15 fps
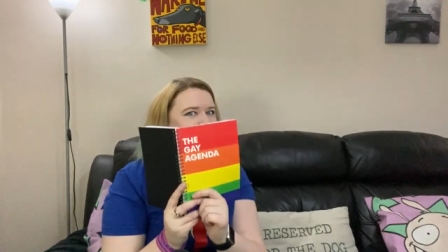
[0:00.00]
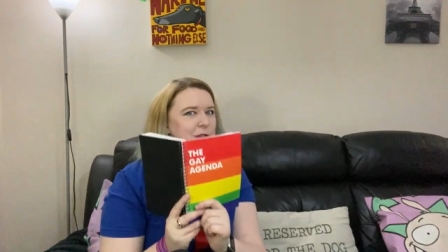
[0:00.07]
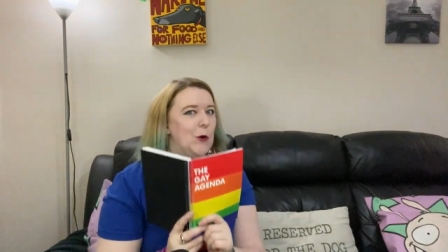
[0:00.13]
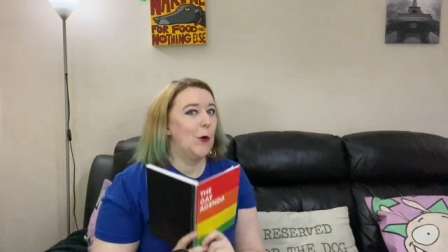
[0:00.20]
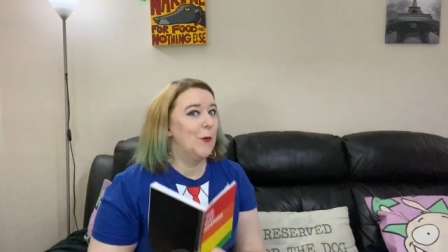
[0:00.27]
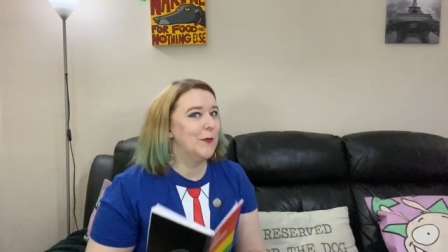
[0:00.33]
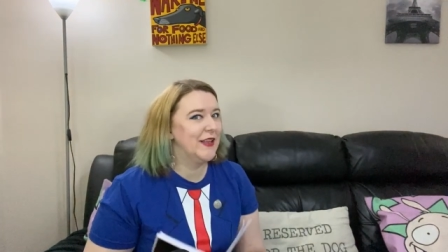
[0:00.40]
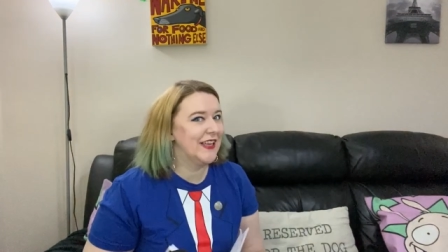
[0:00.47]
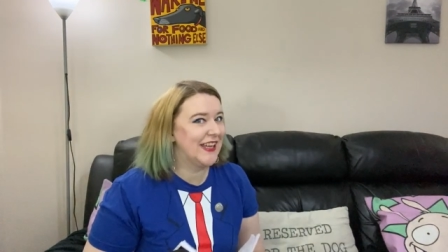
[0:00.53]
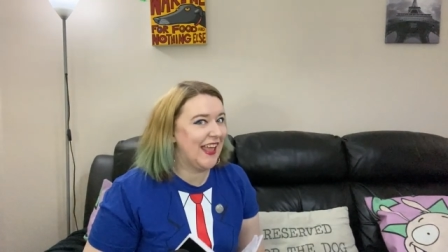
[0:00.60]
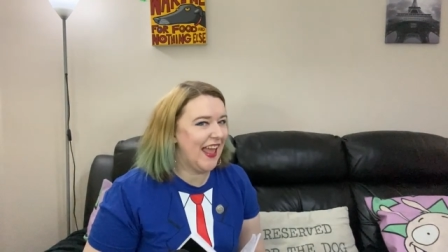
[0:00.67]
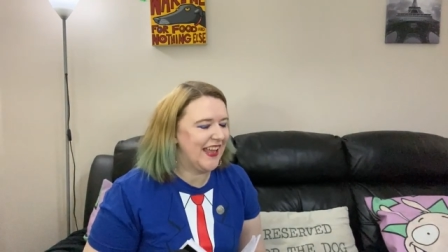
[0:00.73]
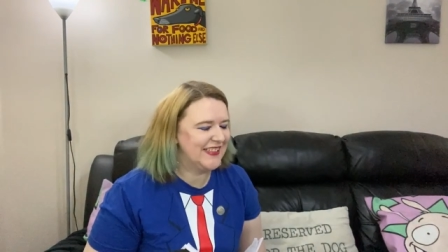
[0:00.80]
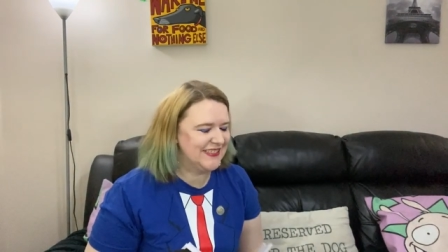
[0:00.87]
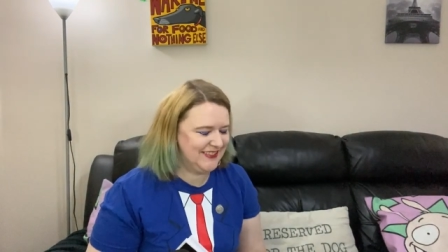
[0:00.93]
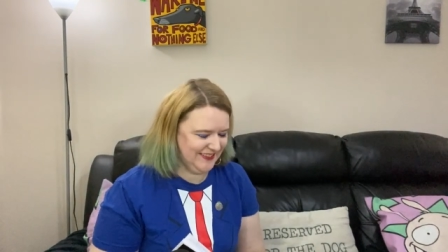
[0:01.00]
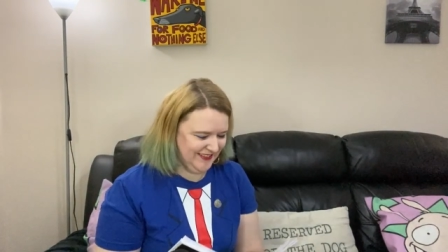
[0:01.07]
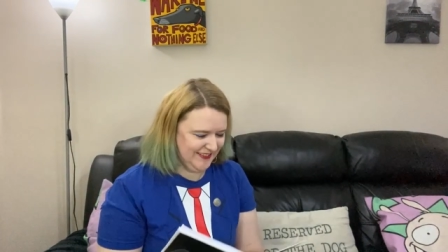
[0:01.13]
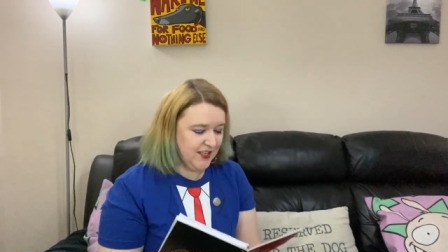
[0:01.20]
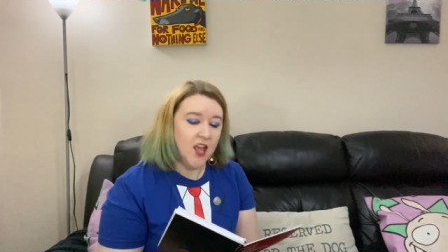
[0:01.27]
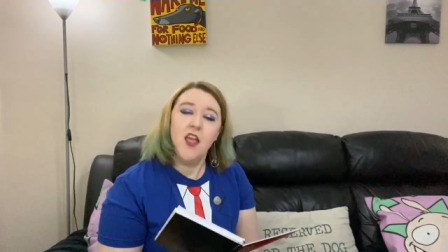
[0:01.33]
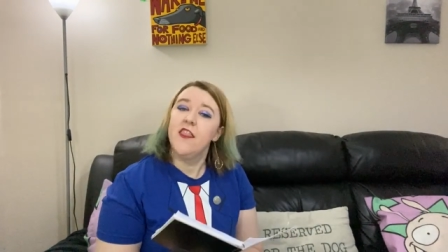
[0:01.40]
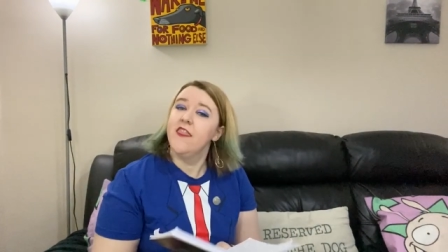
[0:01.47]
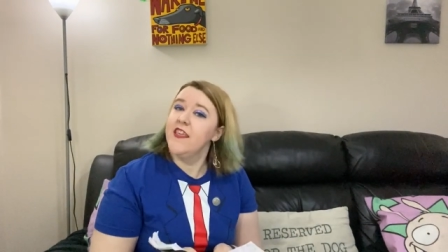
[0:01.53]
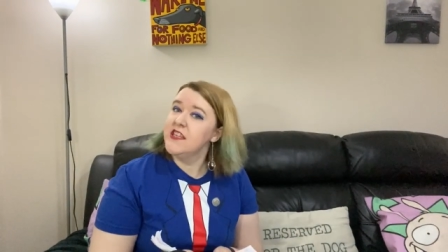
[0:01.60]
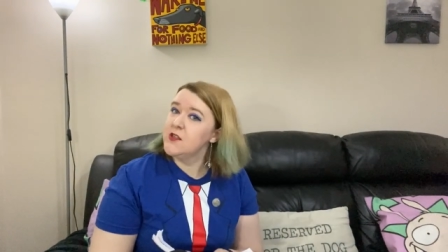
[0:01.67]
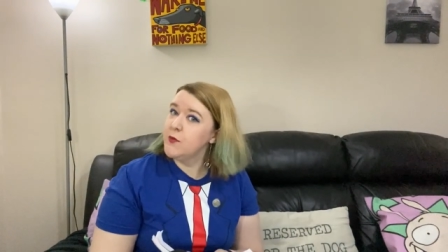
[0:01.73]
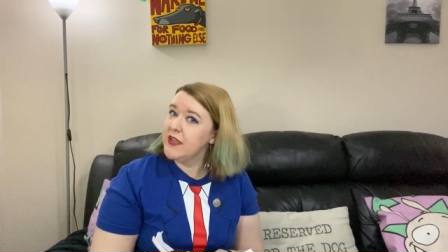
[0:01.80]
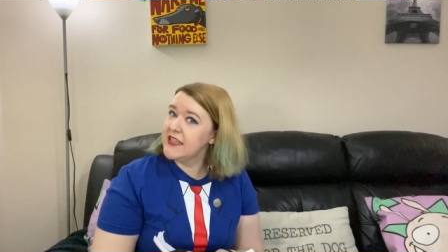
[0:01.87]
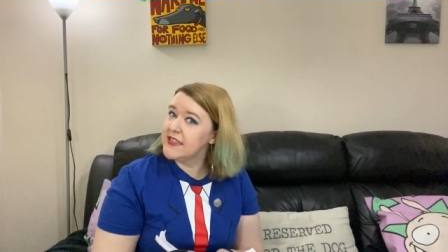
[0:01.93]
Caught me again.
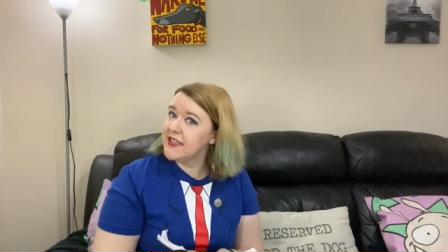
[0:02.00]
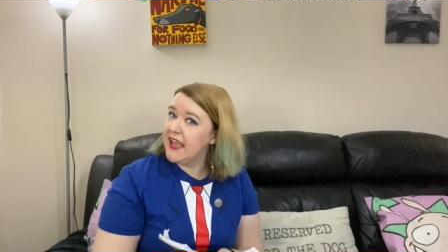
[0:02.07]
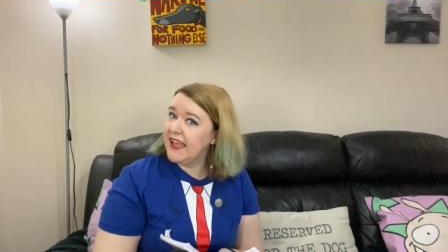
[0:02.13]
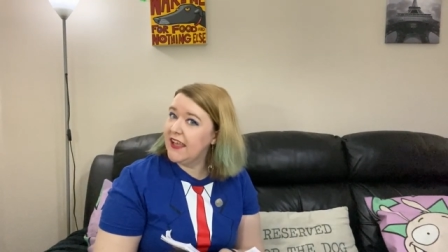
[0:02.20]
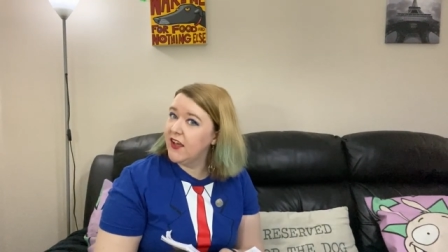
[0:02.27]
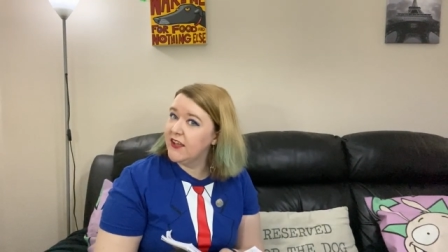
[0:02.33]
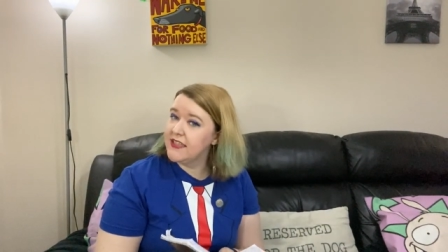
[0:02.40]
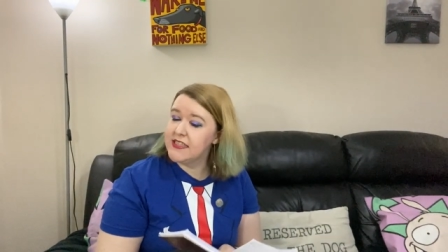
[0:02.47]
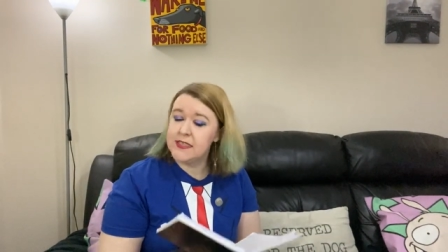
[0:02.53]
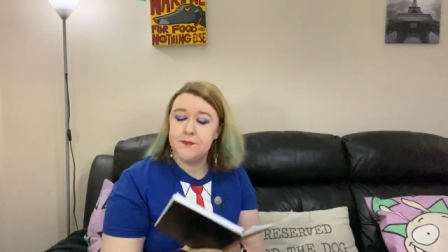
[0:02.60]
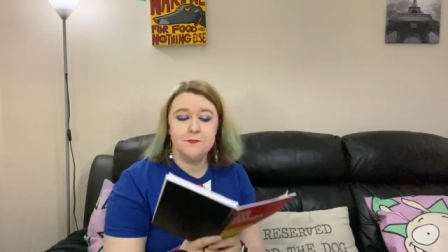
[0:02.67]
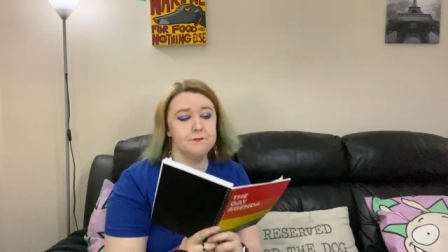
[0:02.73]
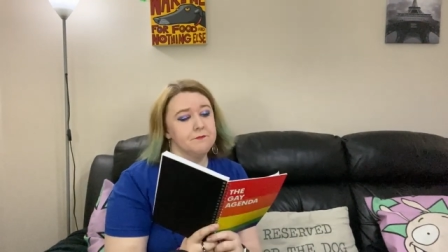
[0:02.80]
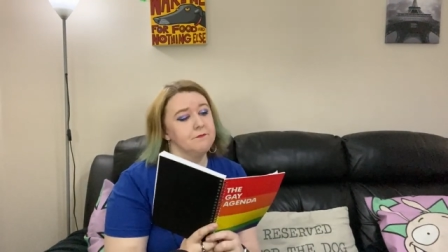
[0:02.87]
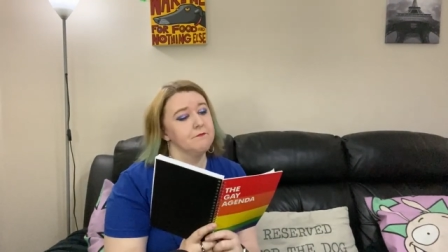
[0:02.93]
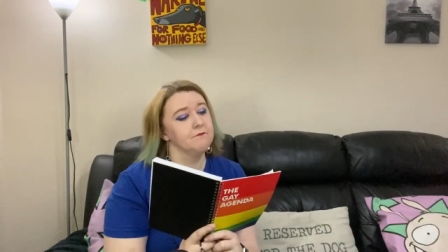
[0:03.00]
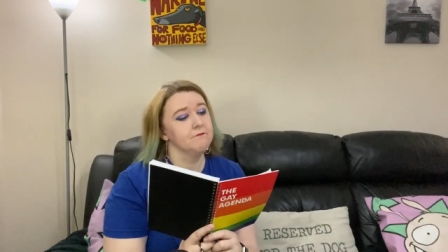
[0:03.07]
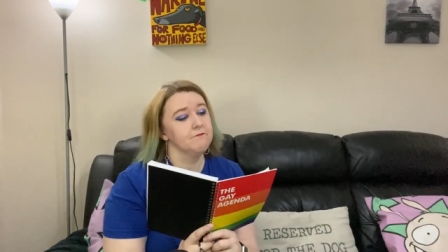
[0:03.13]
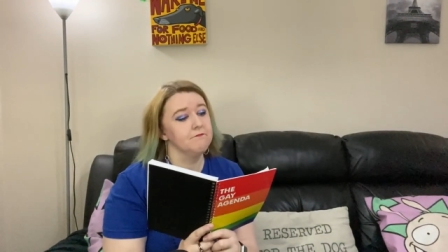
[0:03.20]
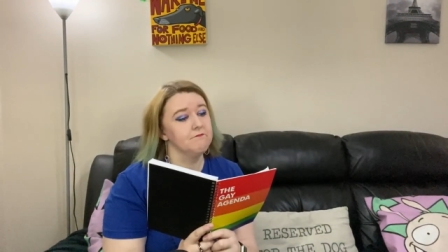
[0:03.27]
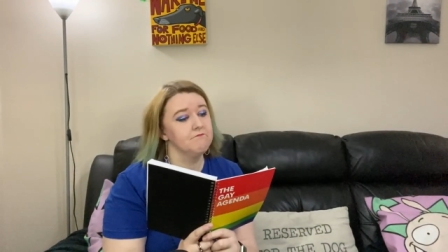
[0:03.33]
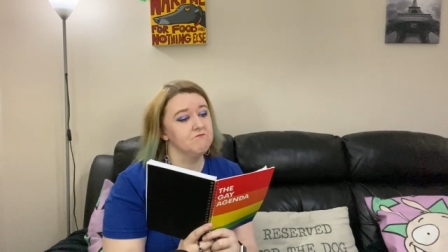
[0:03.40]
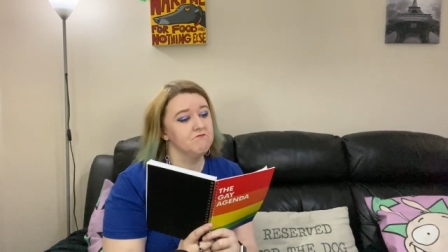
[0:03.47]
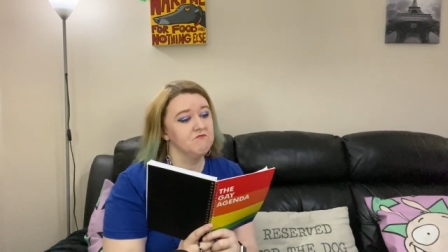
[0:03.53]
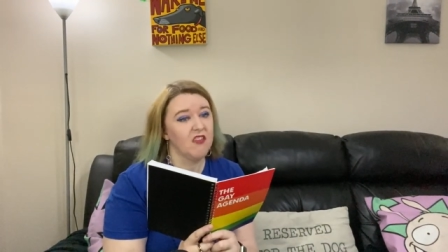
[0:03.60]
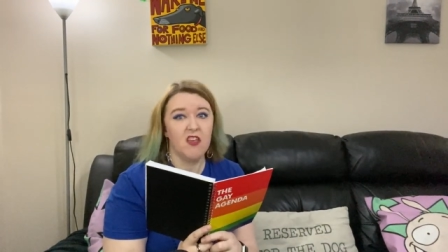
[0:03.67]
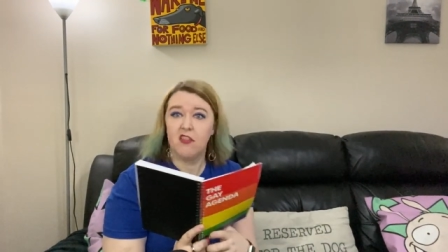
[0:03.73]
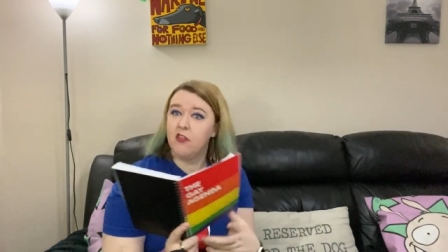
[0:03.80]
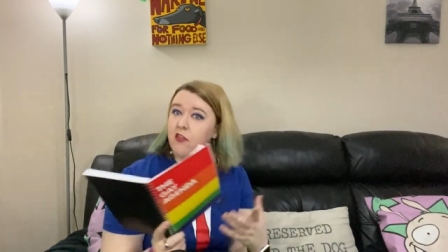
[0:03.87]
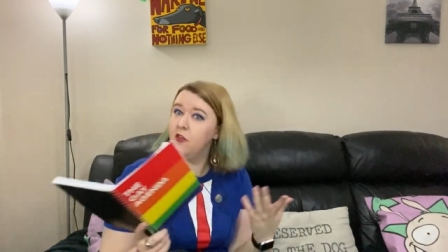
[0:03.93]
This week's gay item,
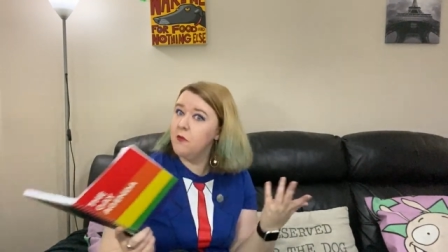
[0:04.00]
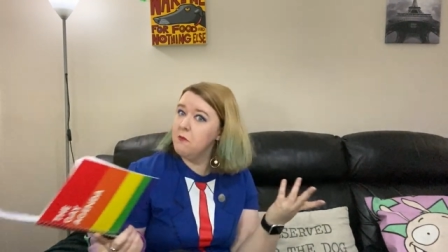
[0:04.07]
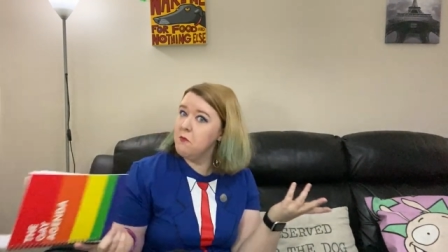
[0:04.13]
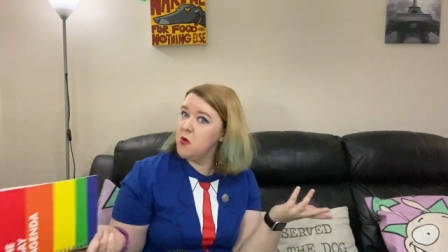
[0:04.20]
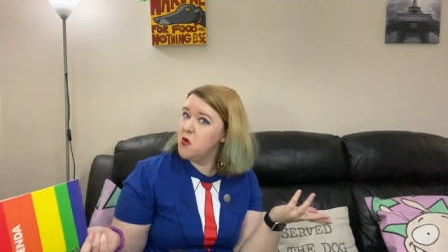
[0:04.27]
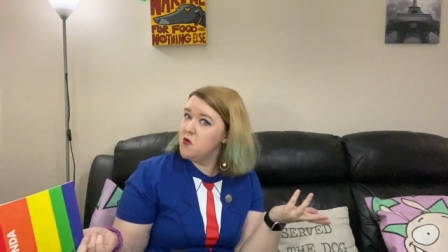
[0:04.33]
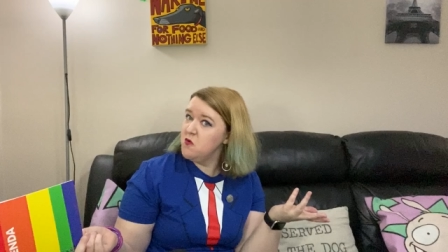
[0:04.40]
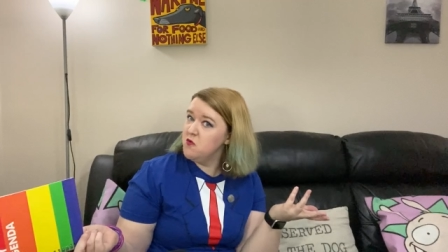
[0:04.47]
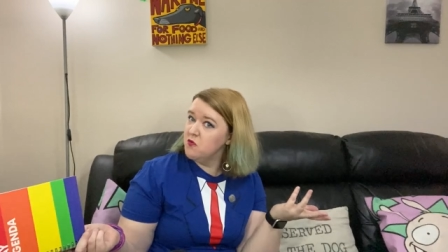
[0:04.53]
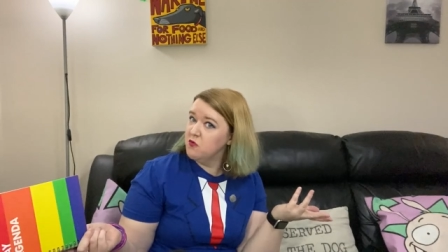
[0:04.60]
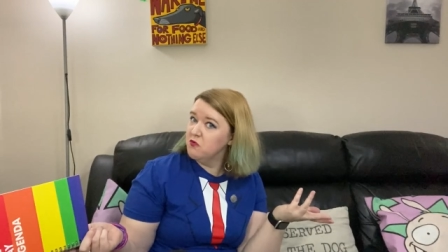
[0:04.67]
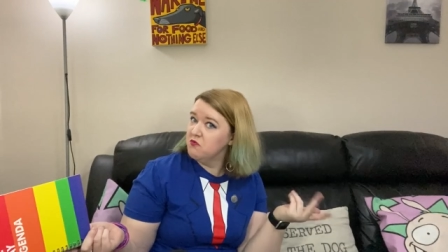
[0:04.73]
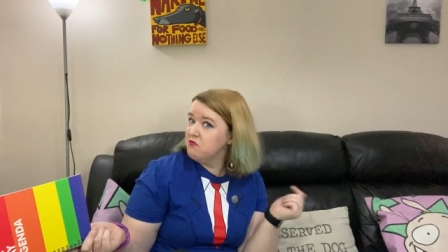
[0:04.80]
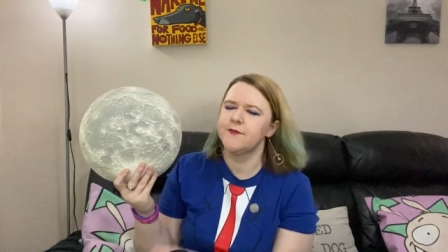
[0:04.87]
the moon.